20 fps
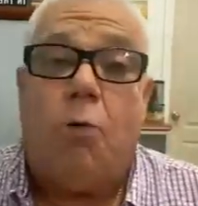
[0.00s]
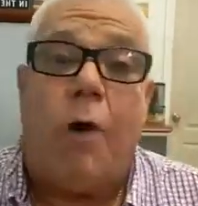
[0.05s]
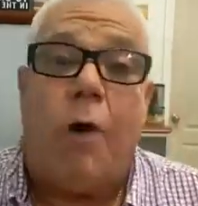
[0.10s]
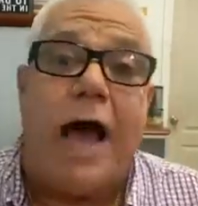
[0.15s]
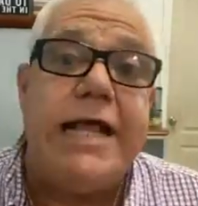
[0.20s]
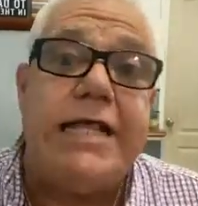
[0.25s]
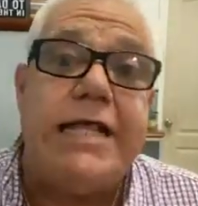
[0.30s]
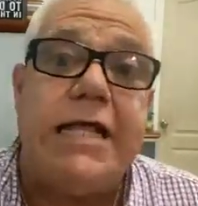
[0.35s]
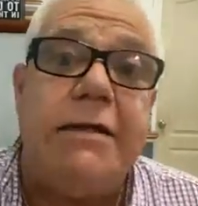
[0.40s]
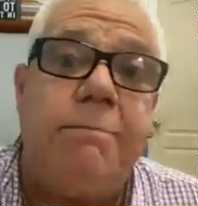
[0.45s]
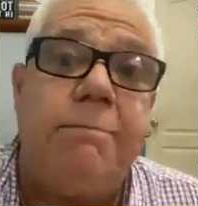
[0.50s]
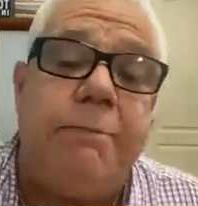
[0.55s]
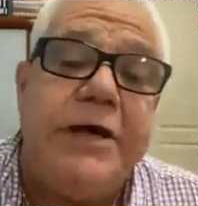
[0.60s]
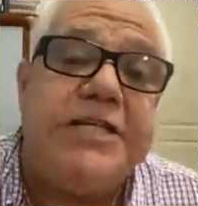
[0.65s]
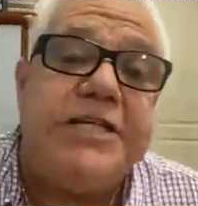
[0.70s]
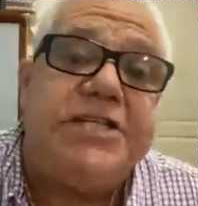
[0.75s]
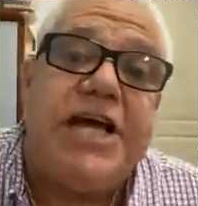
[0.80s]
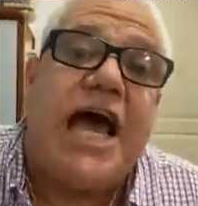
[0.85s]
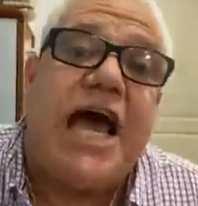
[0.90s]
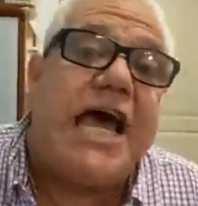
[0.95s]
Why
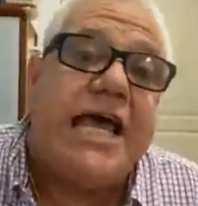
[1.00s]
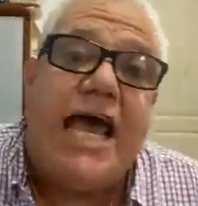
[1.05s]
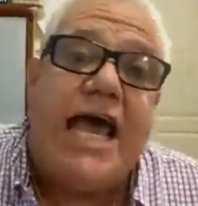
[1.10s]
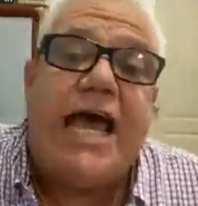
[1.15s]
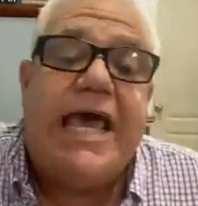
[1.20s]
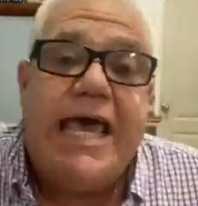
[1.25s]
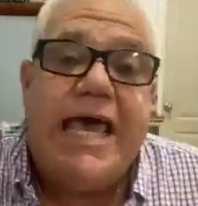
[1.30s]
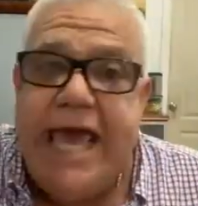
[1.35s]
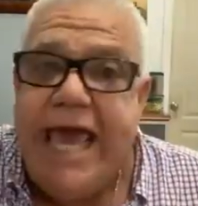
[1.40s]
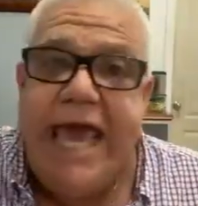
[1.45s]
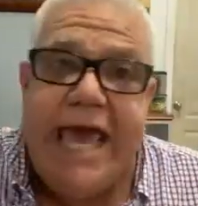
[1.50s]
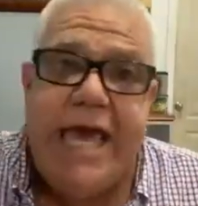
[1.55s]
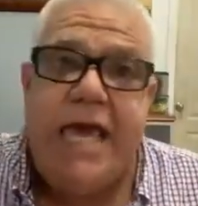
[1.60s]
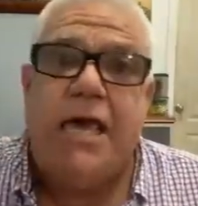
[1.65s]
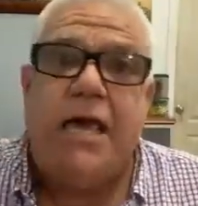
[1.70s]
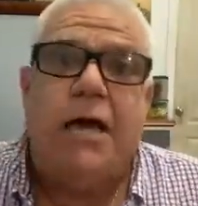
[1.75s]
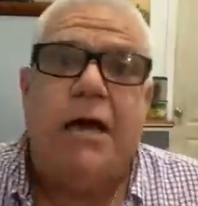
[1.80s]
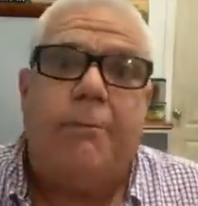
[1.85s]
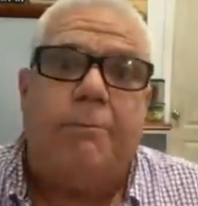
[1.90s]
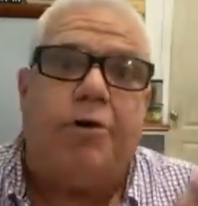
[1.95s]
didn't
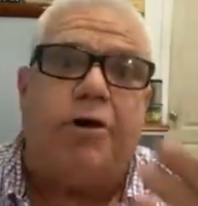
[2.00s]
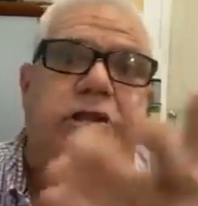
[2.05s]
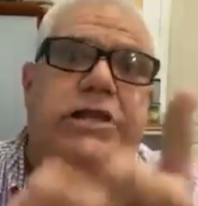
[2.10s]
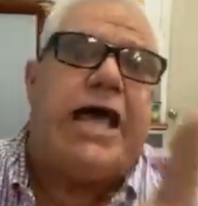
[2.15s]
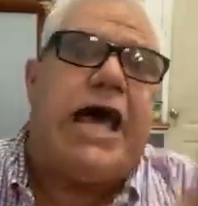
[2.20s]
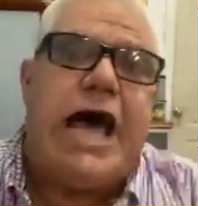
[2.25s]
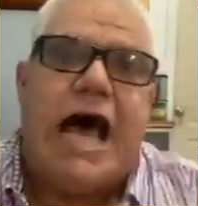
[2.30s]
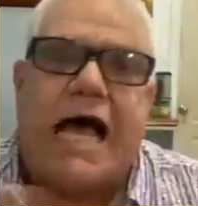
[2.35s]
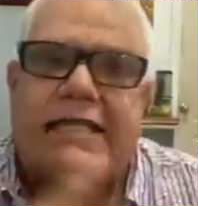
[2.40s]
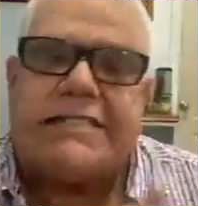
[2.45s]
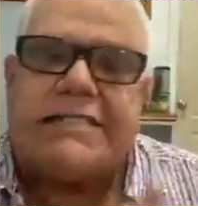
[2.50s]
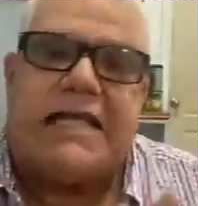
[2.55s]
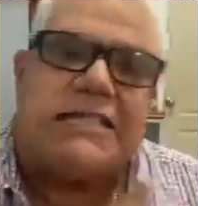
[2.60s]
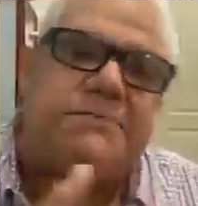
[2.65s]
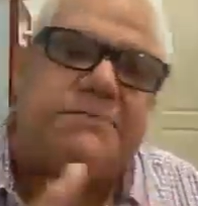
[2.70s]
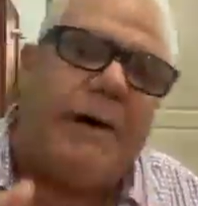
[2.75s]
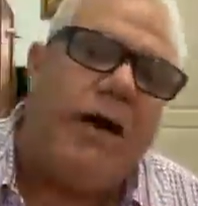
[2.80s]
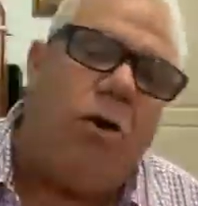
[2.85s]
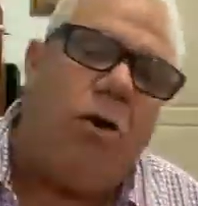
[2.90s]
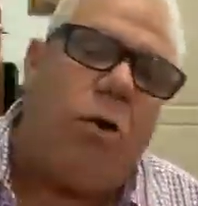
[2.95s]
PGIAE put their
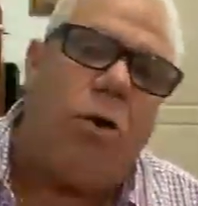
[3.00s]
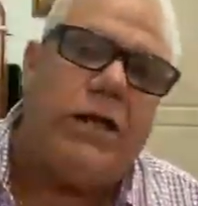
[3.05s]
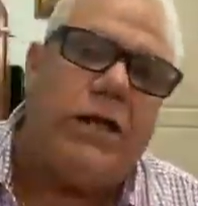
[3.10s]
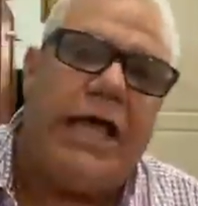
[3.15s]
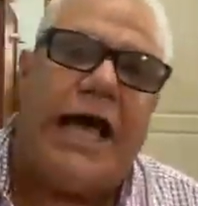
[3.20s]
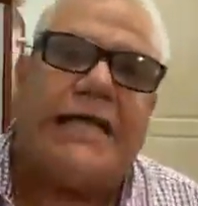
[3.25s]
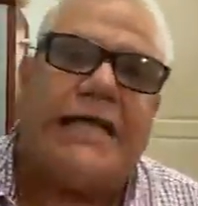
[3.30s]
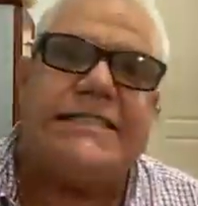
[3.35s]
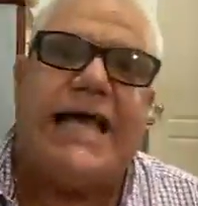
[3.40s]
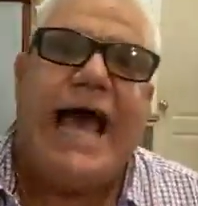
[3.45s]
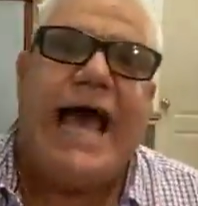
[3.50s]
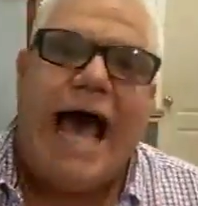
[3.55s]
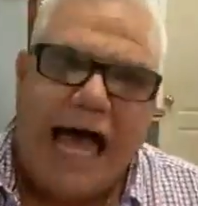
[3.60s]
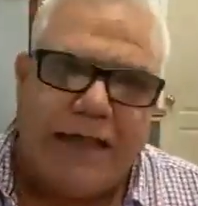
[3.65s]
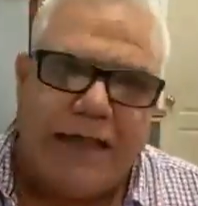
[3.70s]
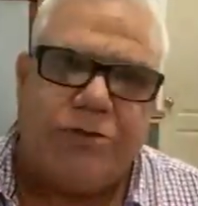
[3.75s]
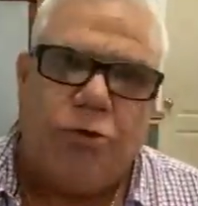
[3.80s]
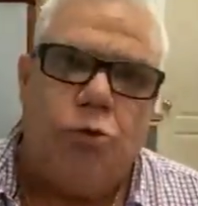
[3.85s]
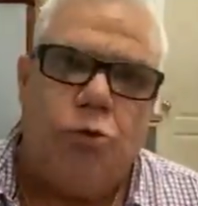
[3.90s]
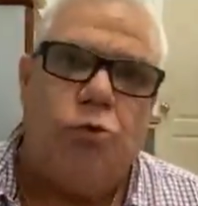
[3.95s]
assets by holding as they
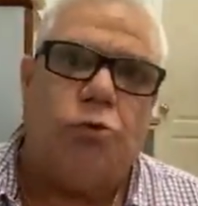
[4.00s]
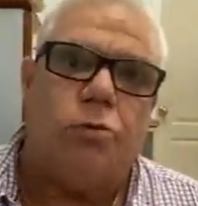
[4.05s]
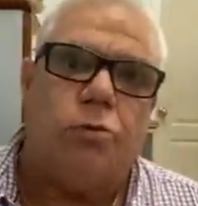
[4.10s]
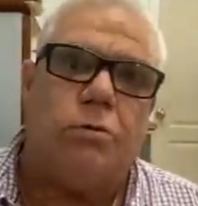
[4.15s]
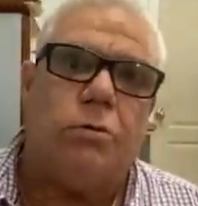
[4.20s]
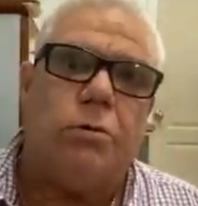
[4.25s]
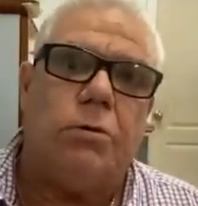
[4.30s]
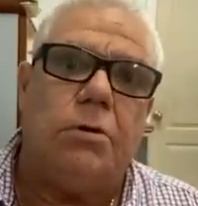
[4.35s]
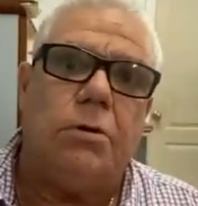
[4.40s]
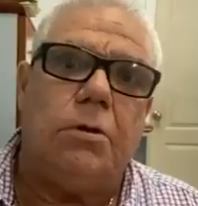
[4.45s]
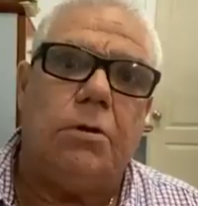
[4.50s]
had to?